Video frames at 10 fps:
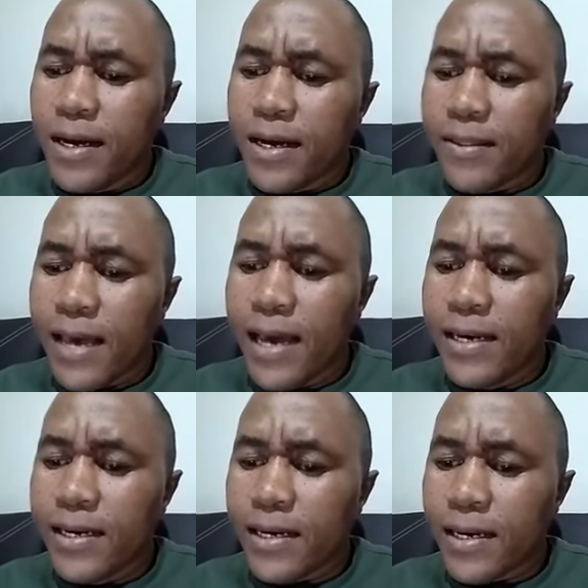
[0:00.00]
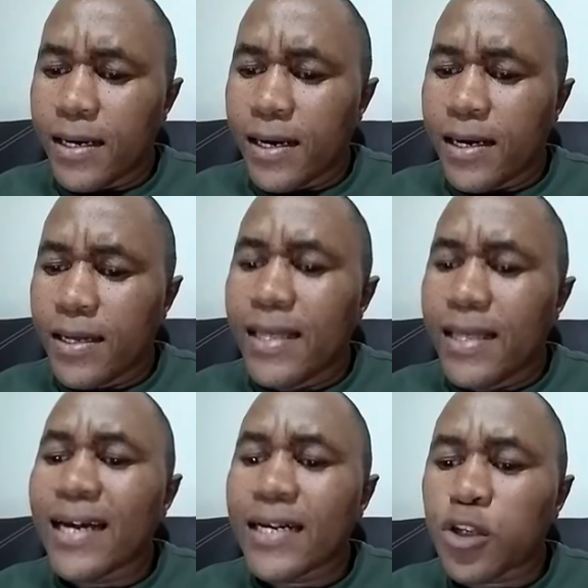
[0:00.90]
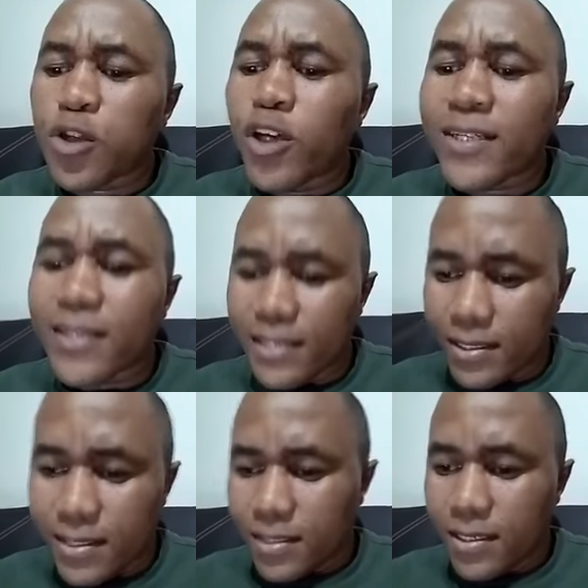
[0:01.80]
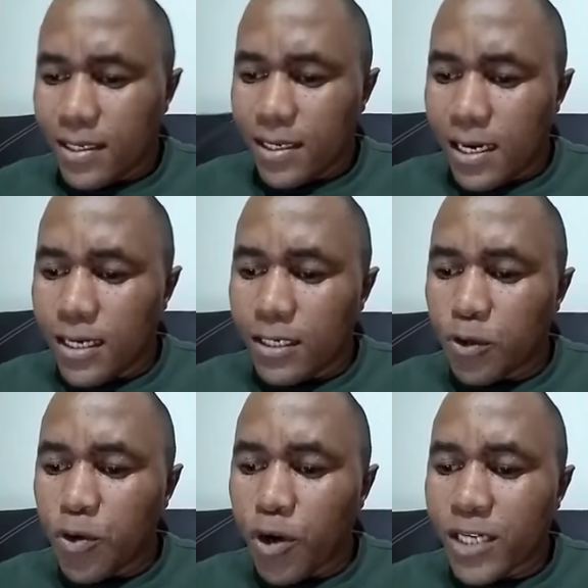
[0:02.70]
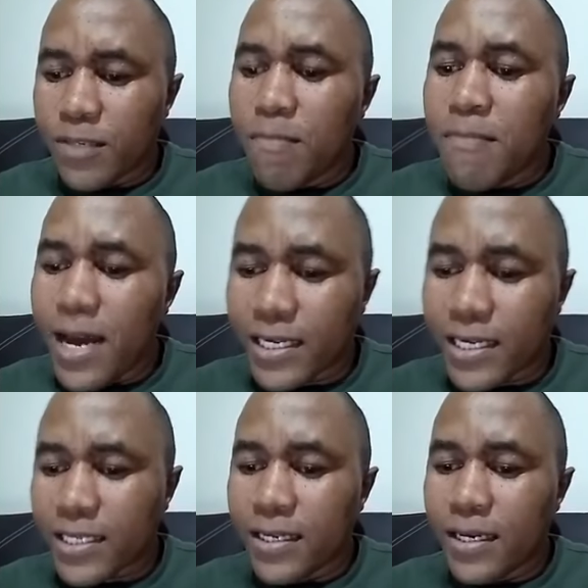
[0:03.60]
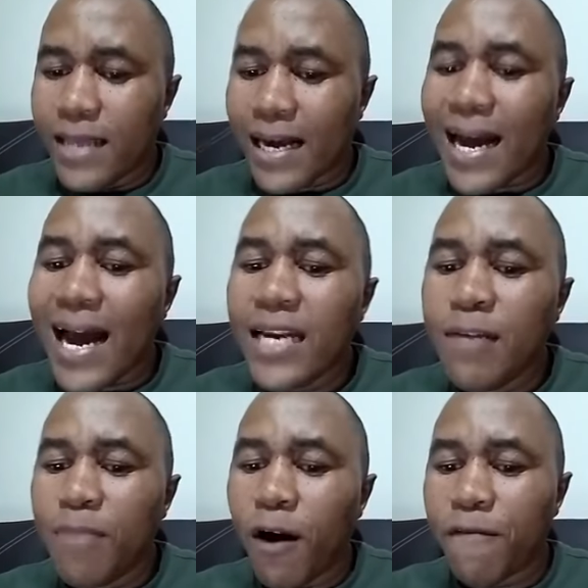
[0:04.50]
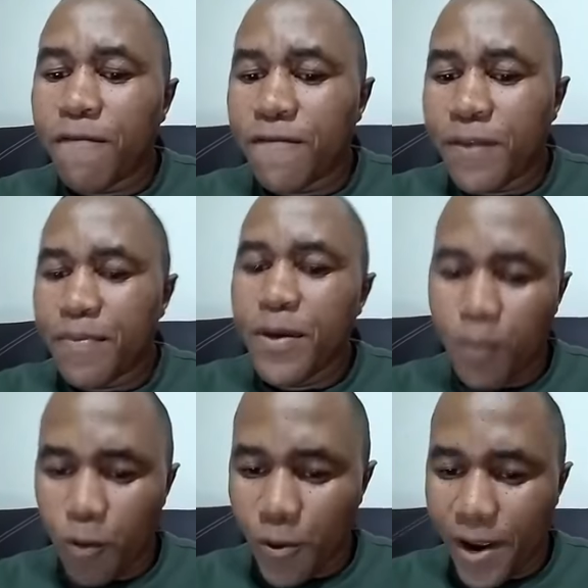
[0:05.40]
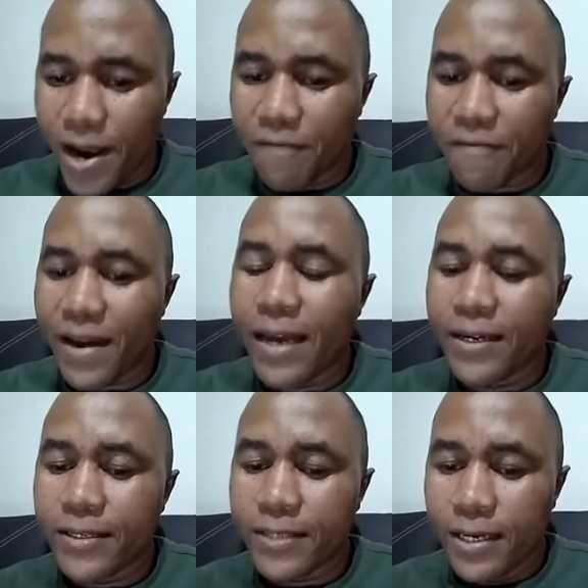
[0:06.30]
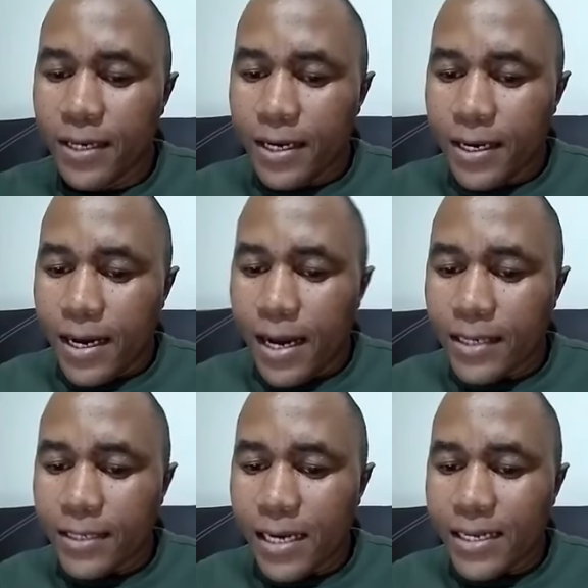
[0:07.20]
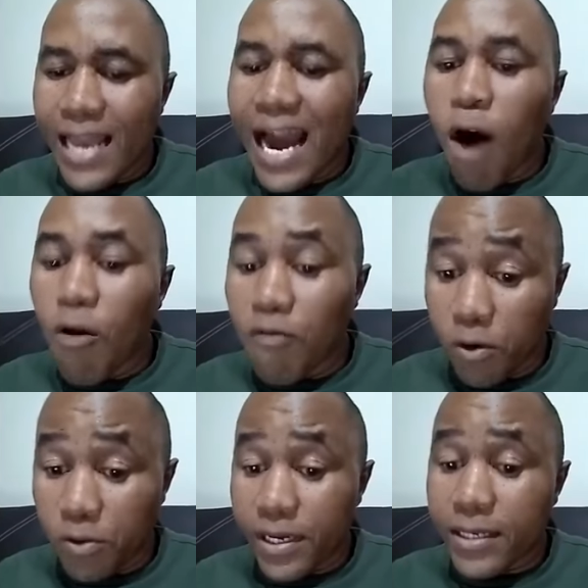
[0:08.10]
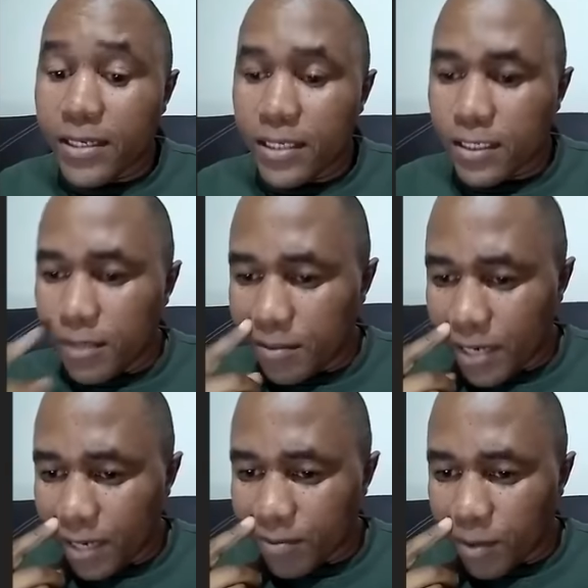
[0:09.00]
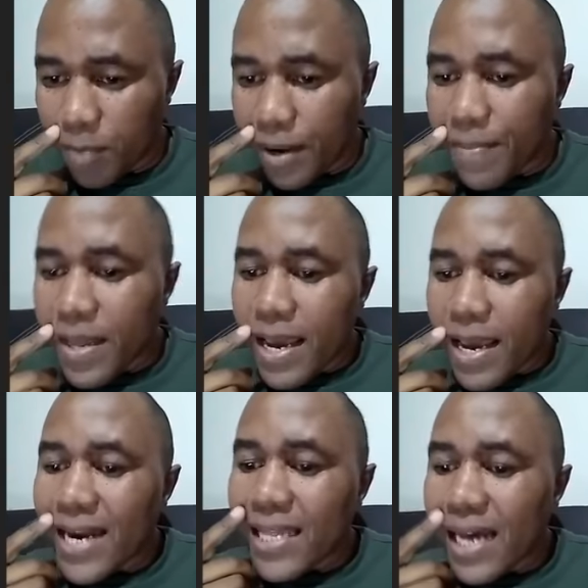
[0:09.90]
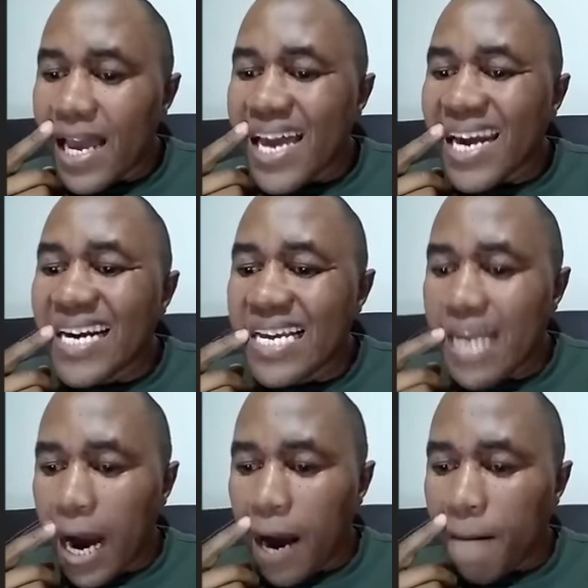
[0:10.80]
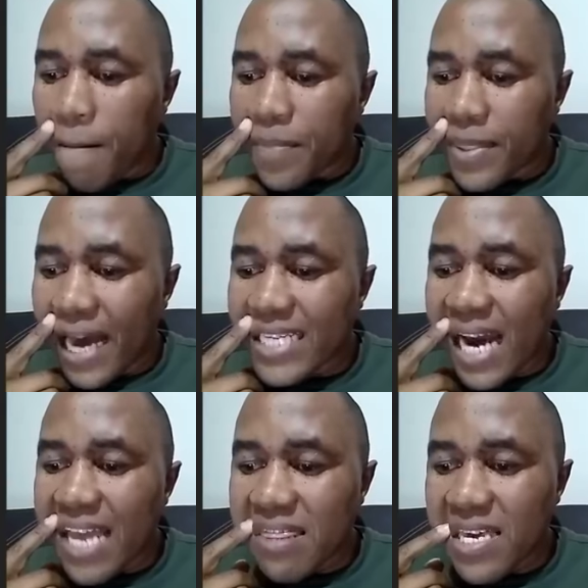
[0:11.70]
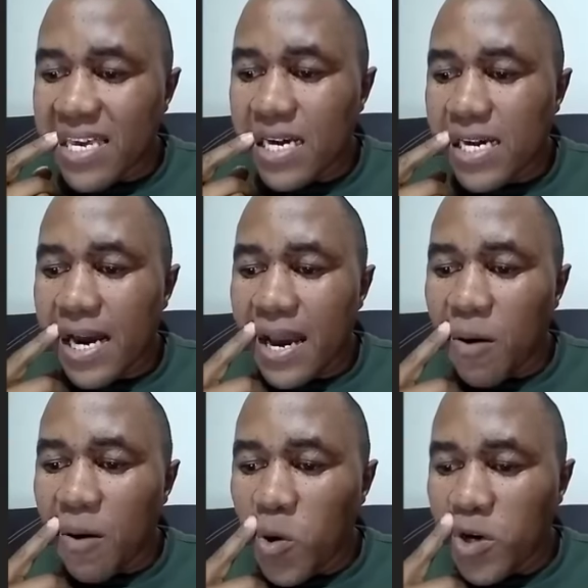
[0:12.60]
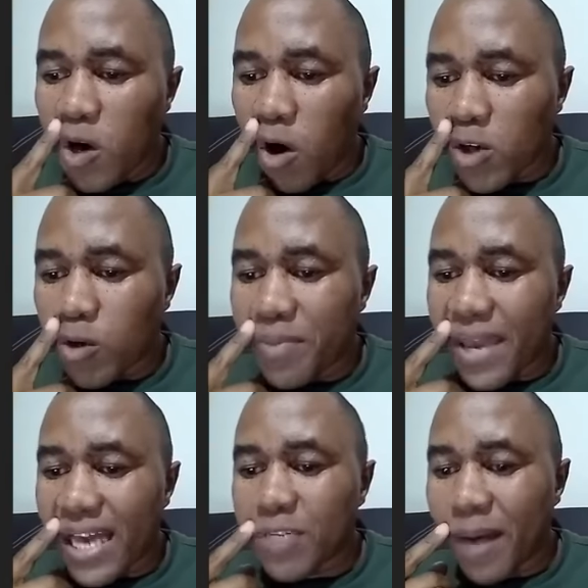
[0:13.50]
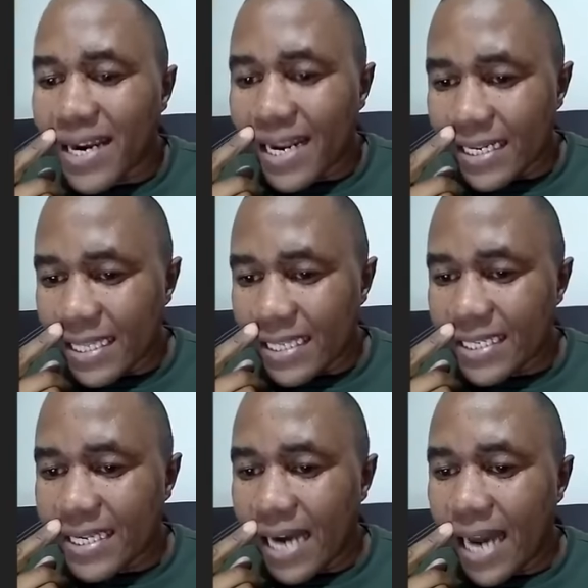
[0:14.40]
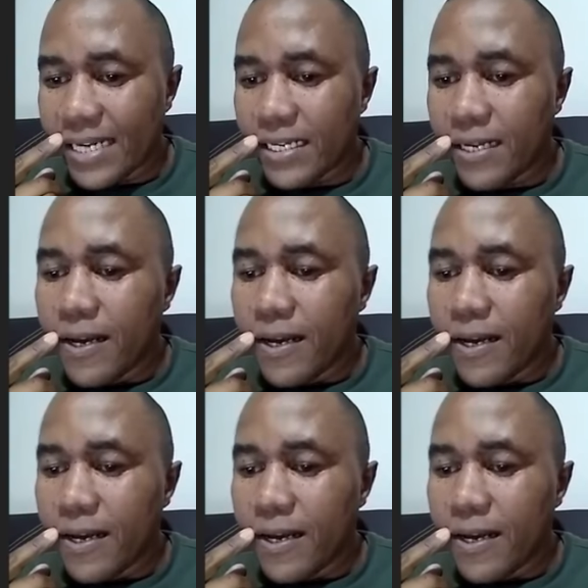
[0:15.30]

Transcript: then the resources do not match the caliber of the people we have and and, and they are overloaded, it's, it becomes a problem. Another area that I think uh, would also be expanded in the study